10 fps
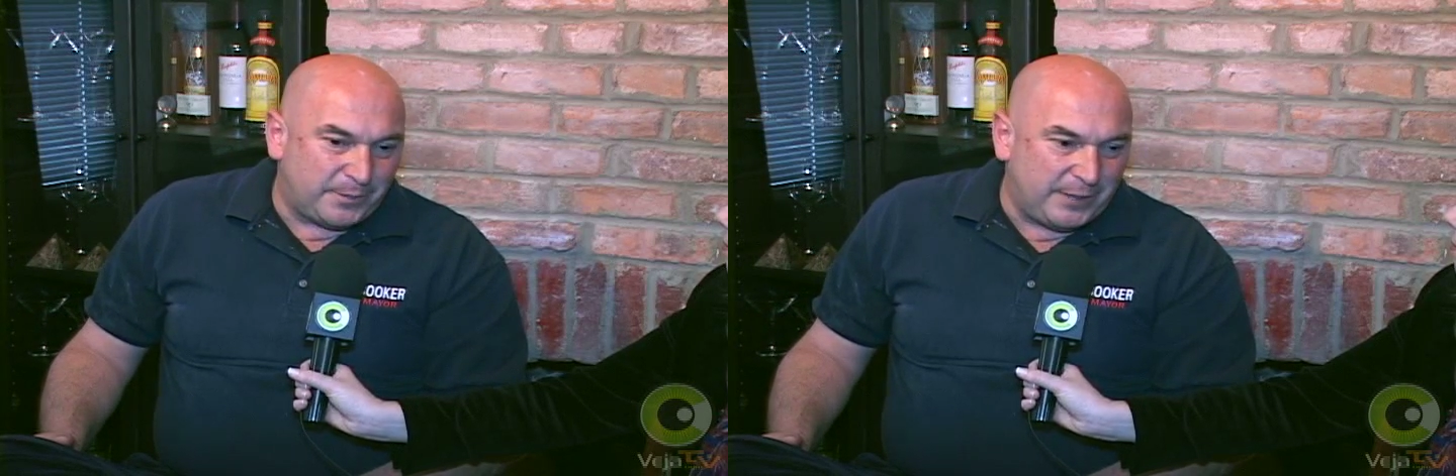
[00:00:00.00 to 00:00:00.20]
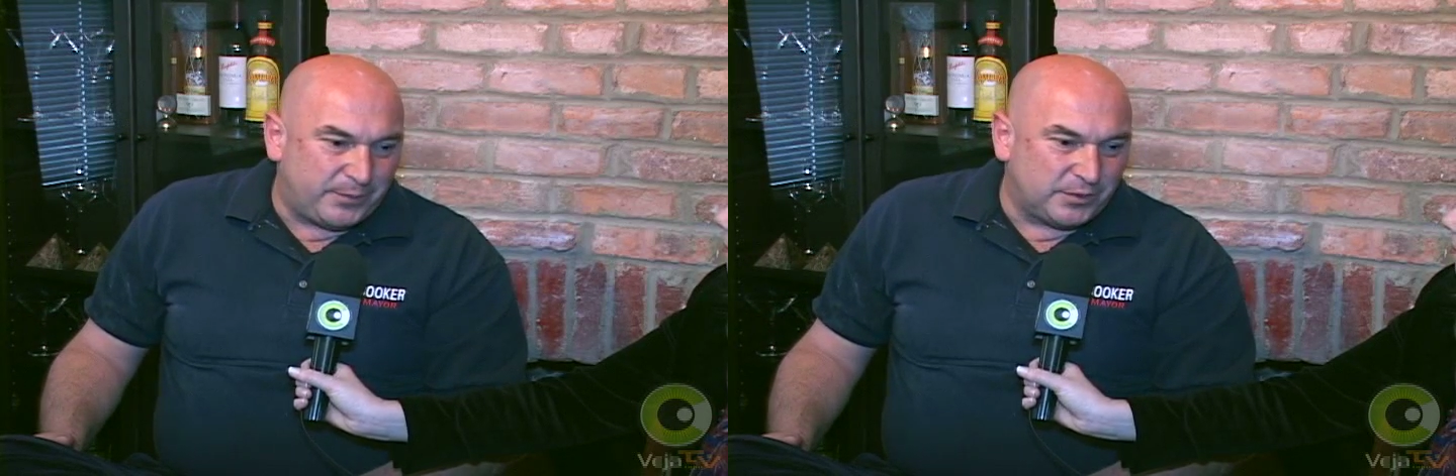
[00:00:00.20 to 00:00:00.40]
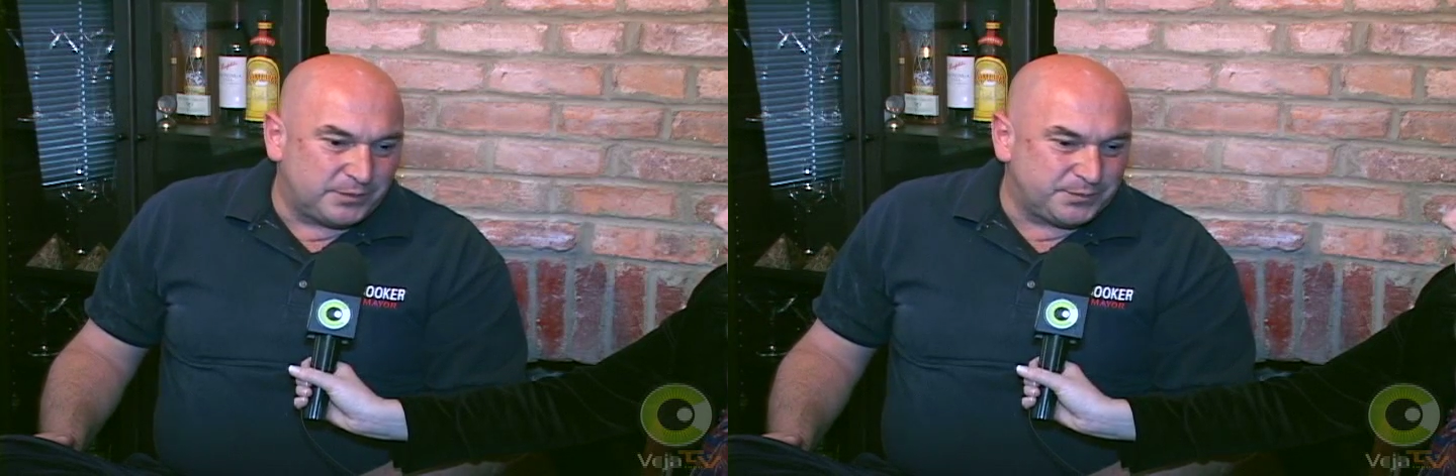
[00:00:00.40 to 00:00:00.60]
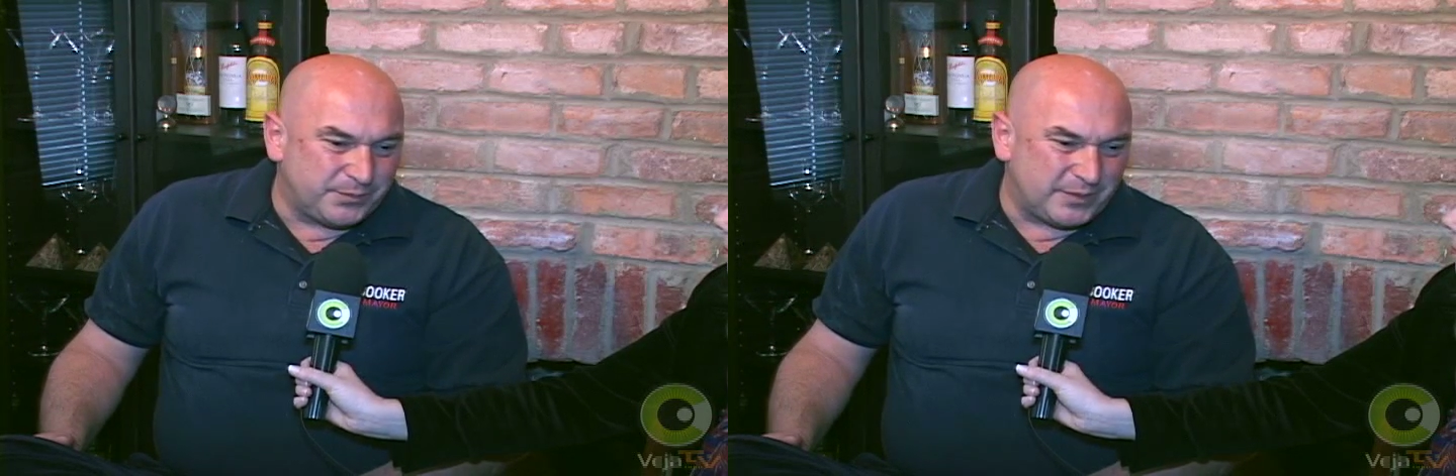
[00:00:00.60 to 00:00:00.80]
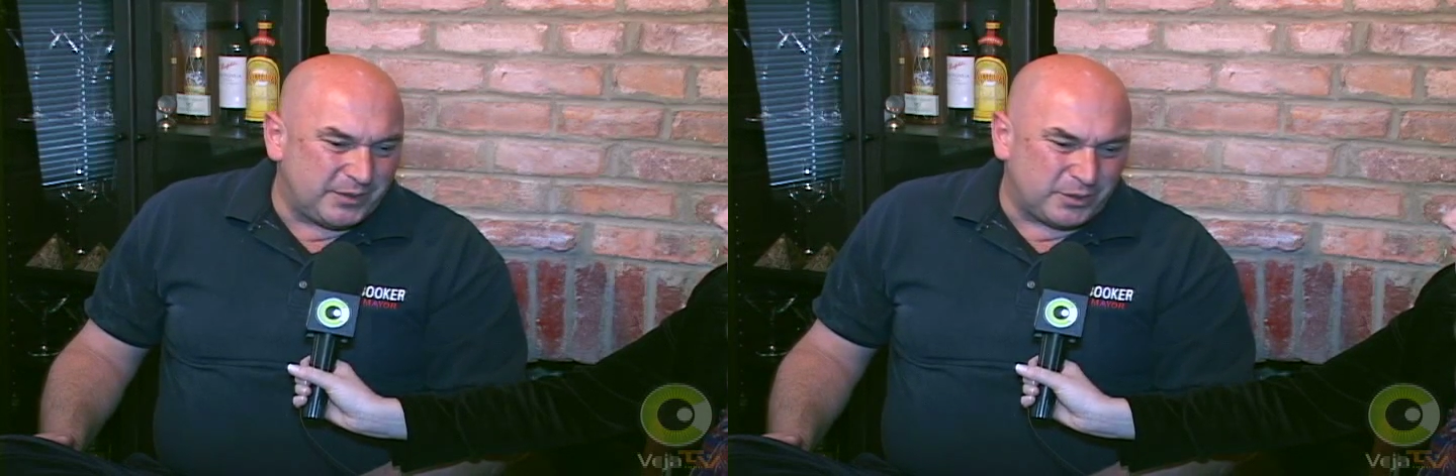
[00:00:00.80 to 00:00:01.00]
people
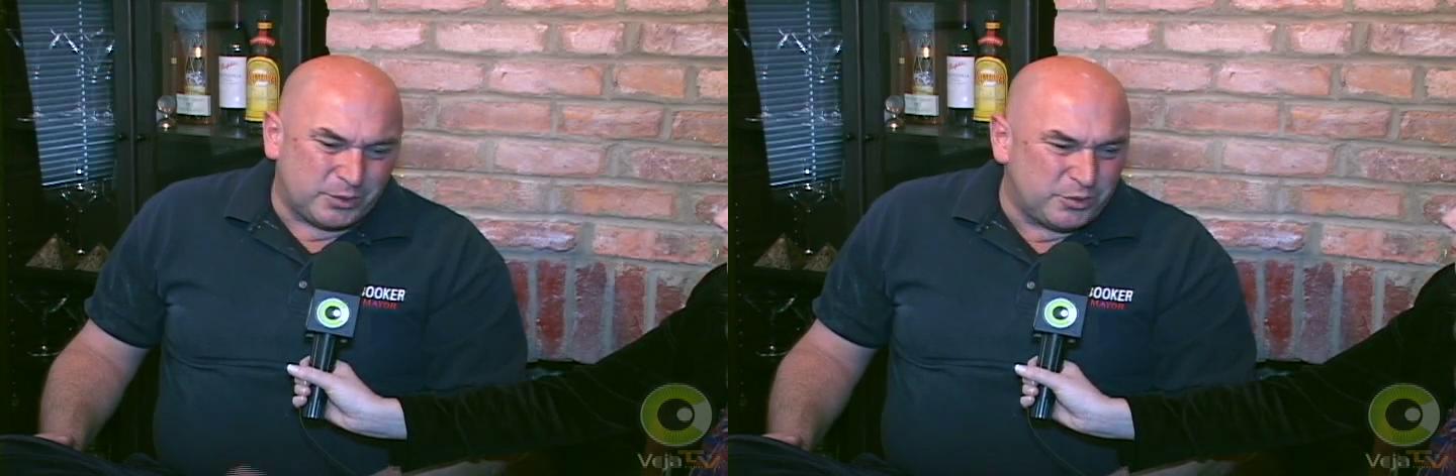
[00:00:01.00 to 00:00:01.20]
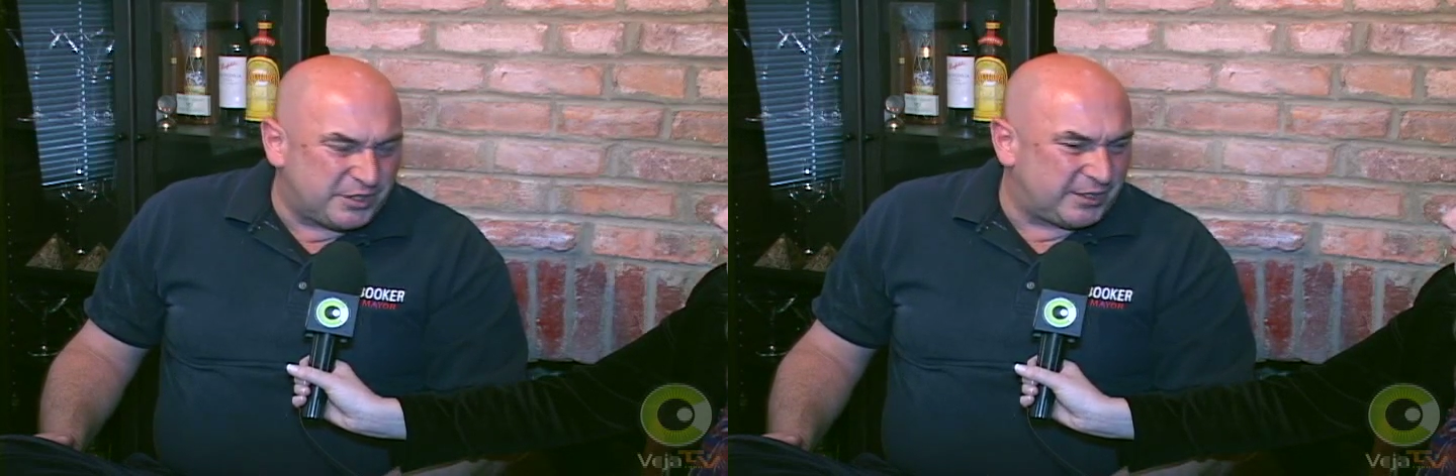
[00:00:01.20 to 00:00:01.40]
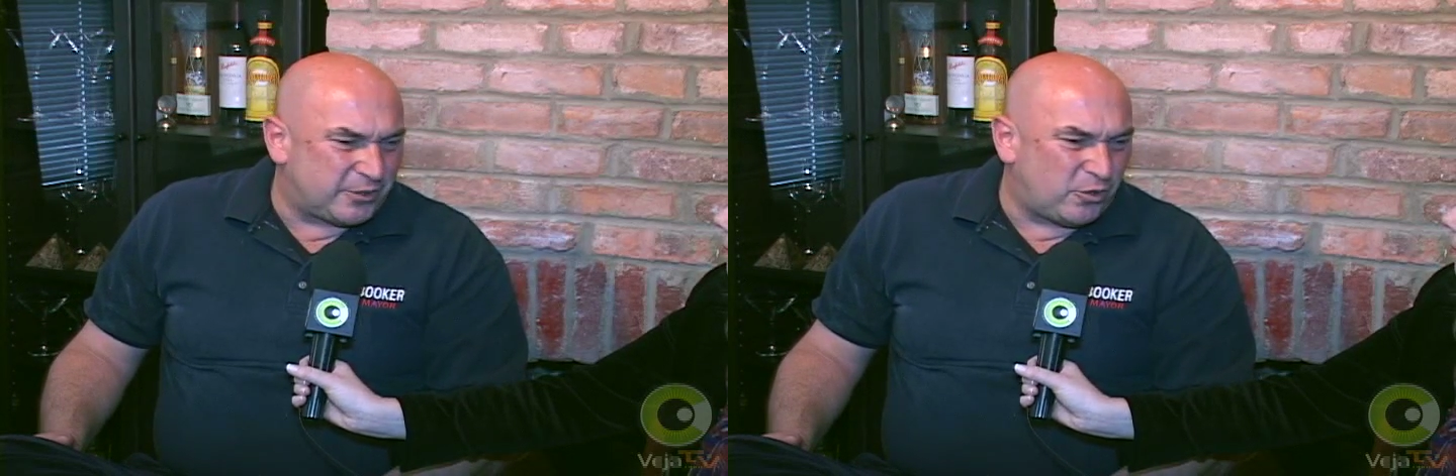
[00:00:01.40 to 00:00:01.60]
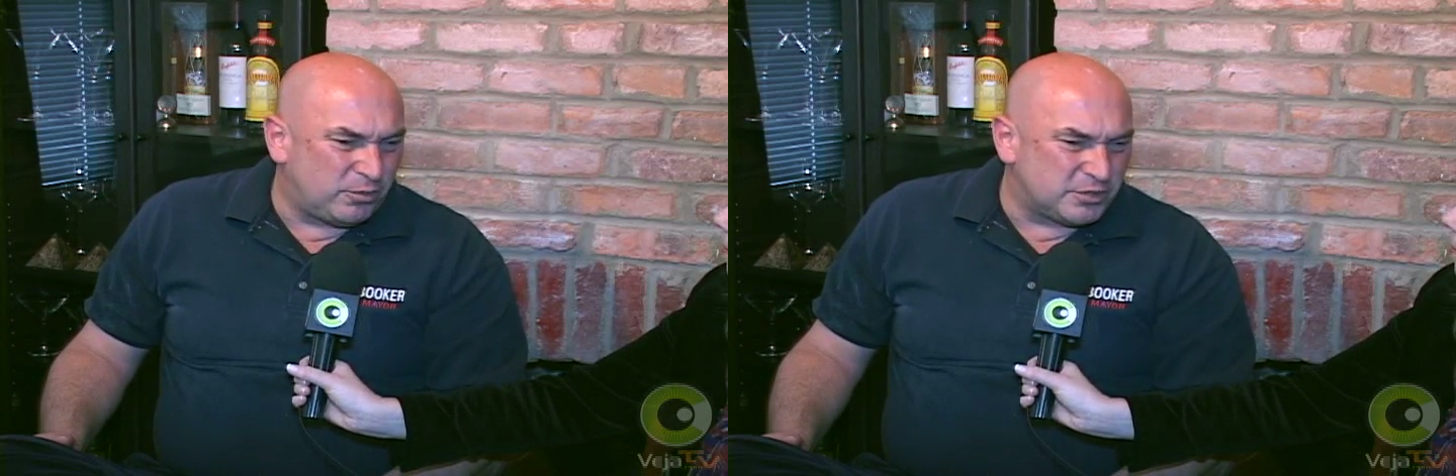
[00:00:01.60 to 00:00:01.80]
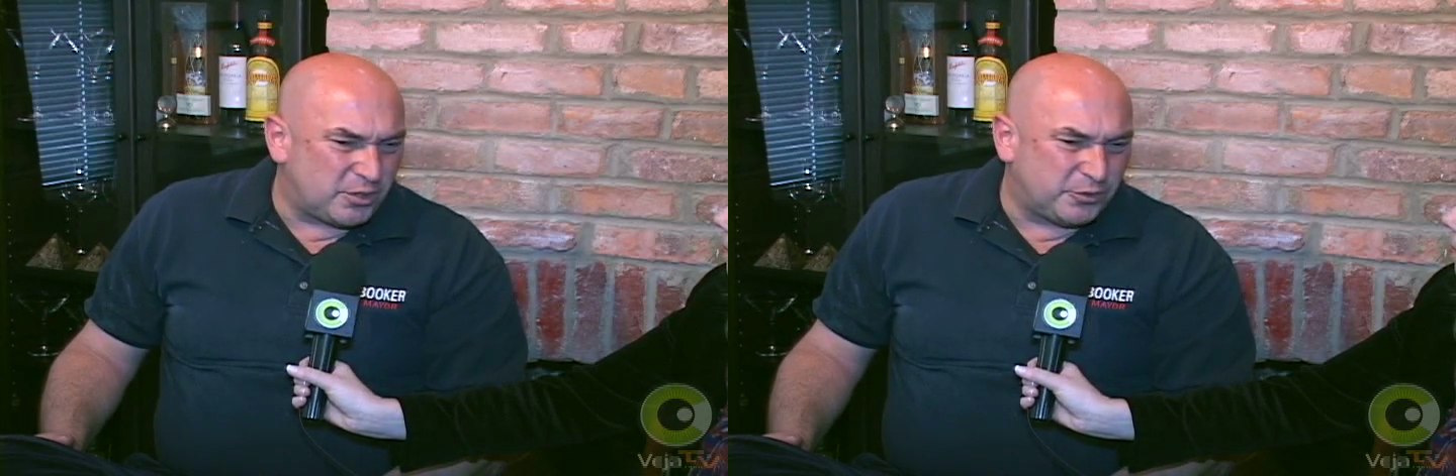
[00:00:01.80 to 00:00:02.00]
losing their homes,